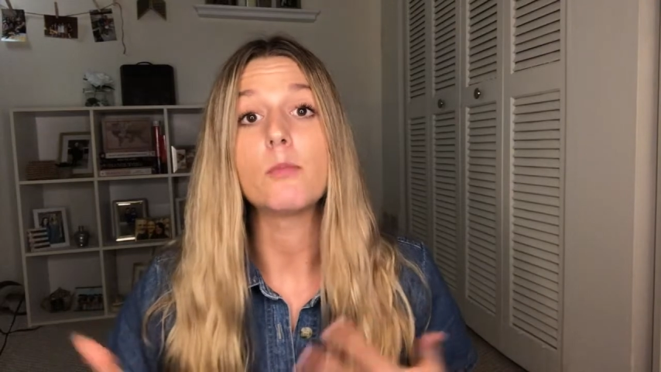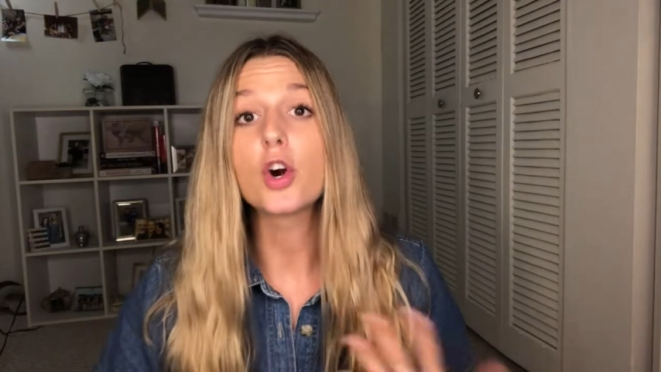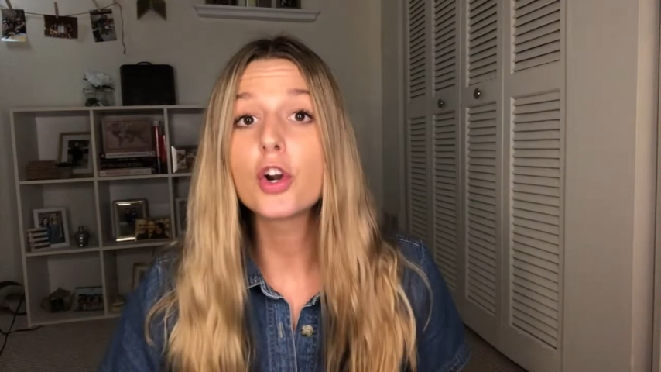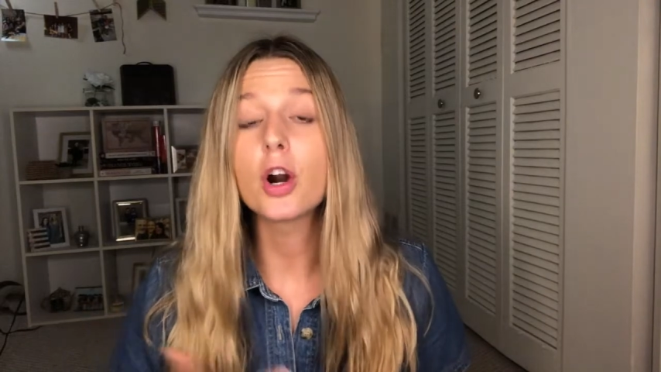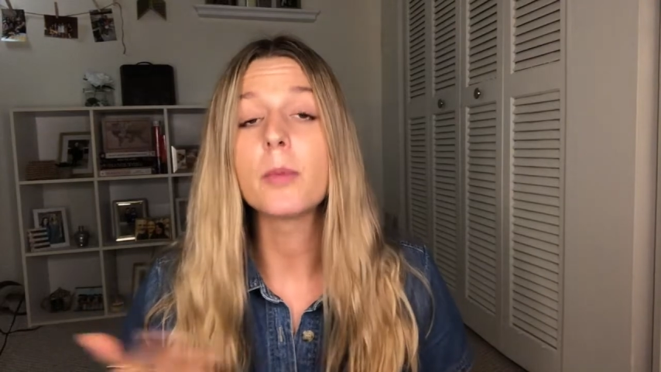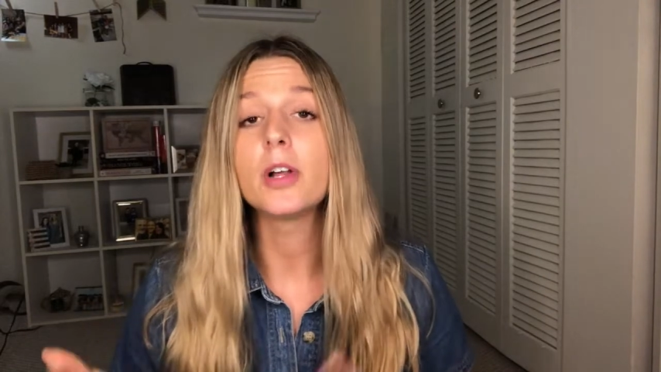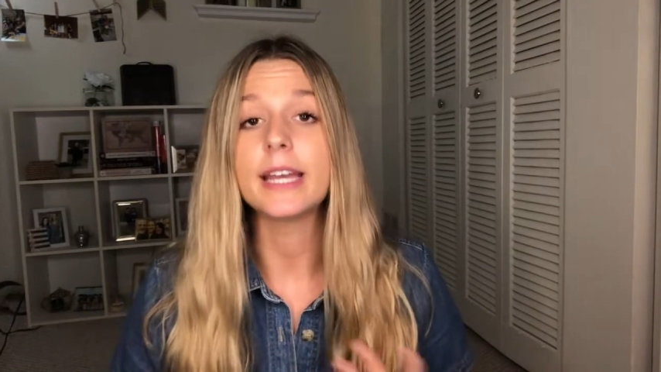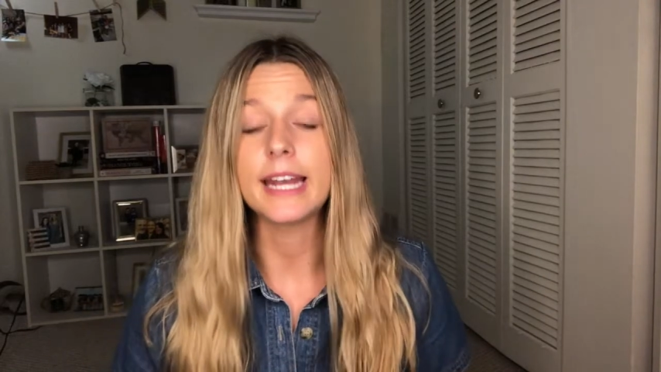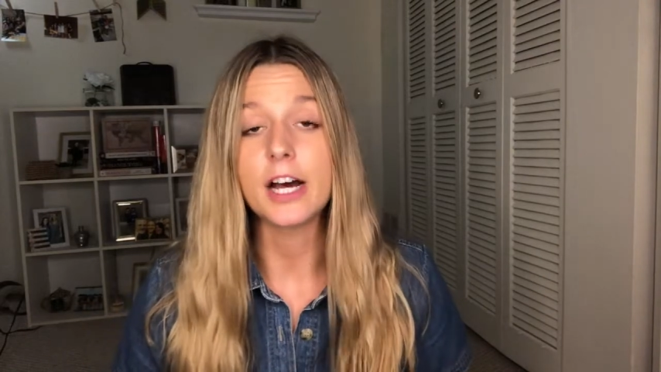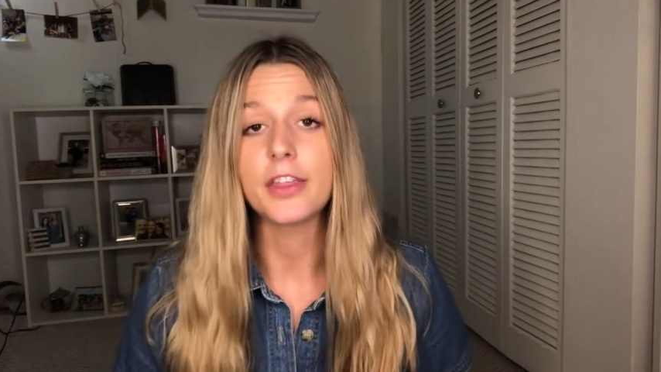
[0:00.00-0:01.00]
more normal
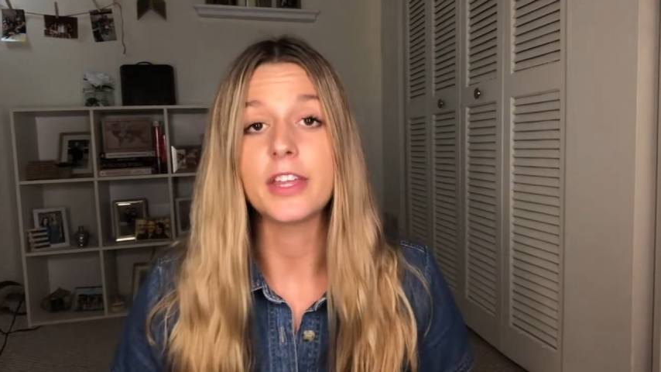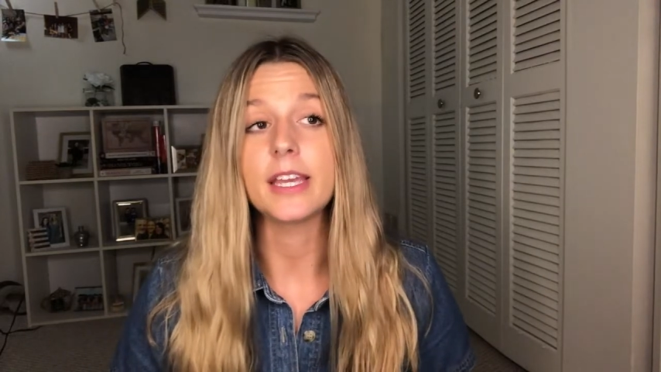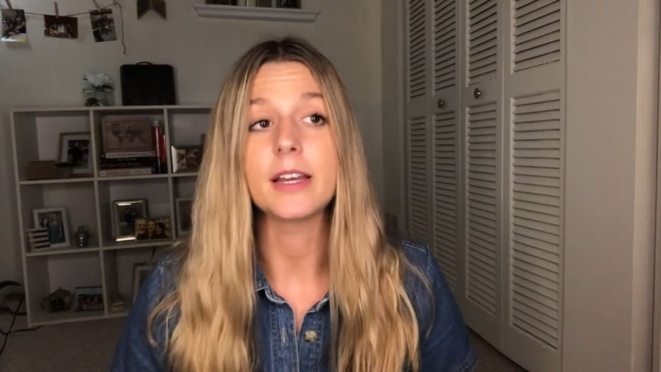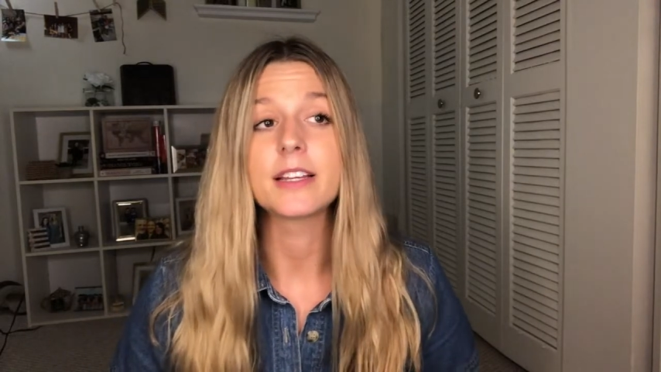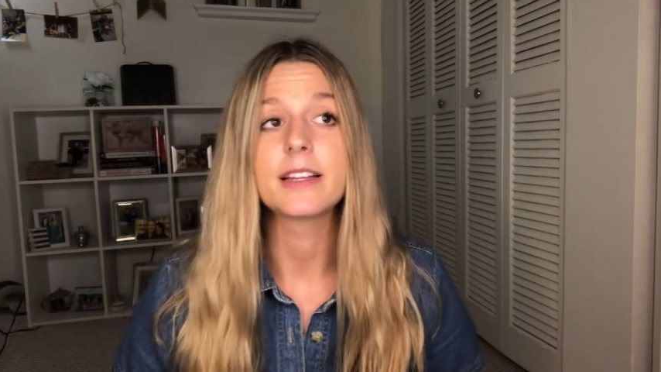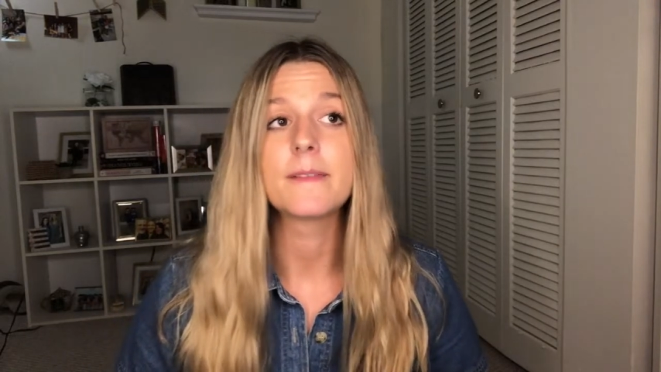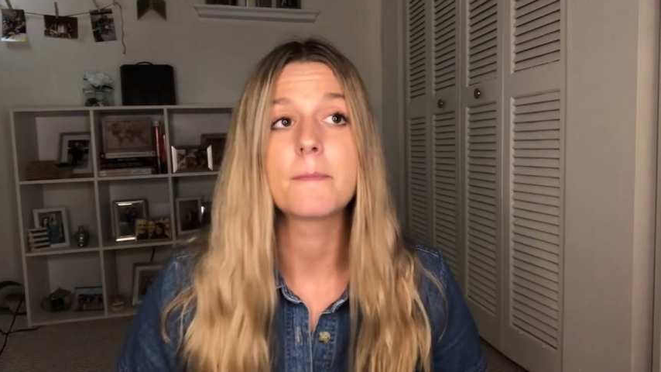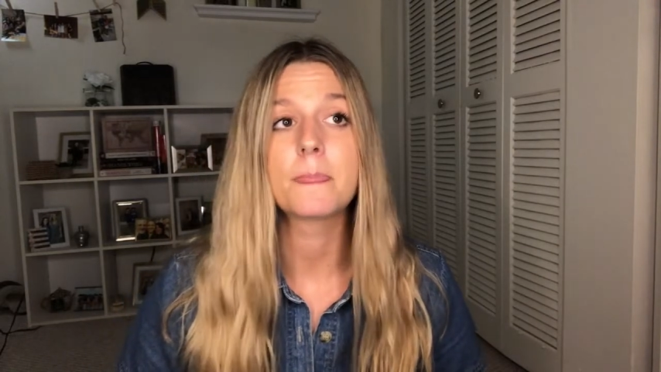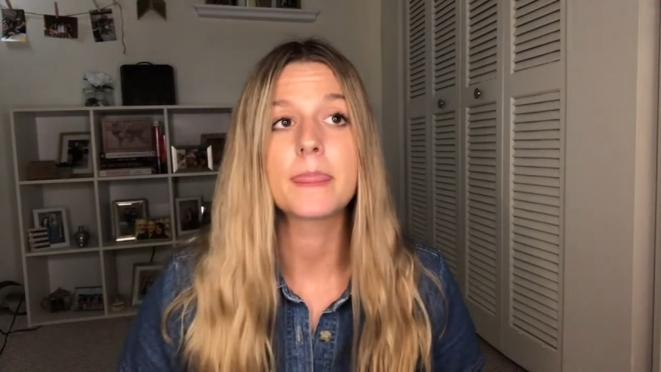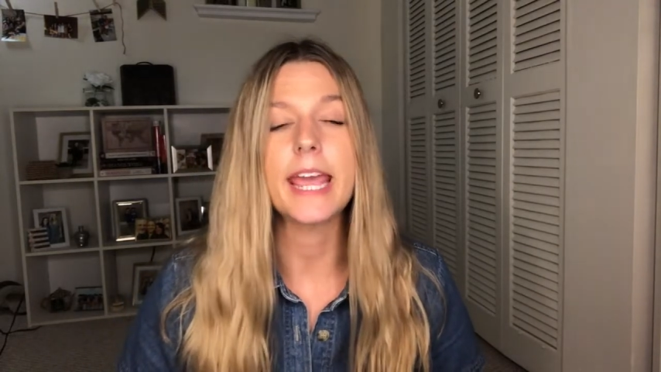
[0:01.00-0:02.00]
and healthy,
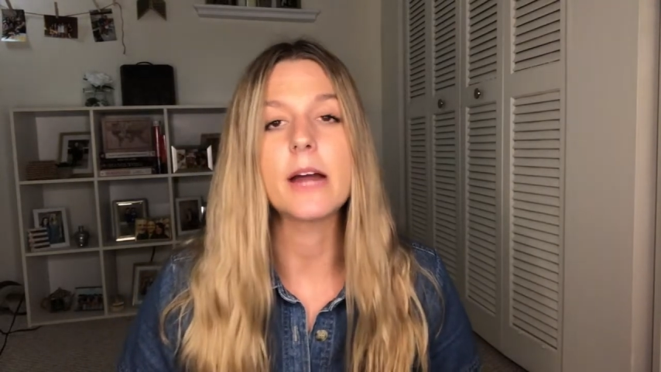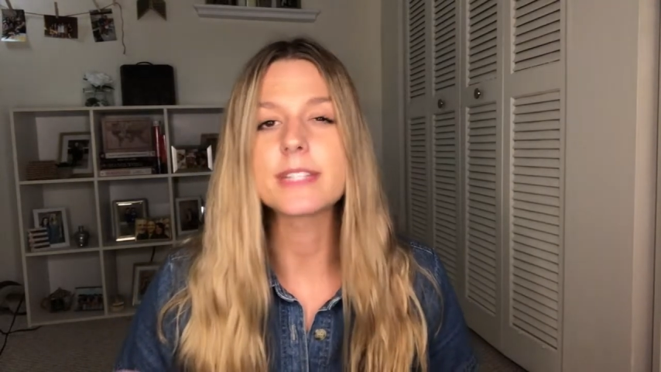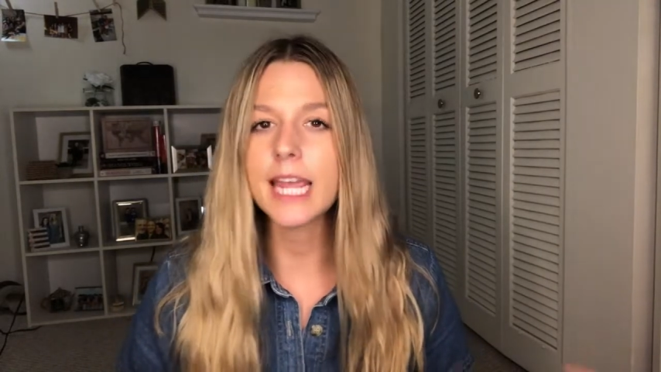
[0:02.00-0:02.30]
and I was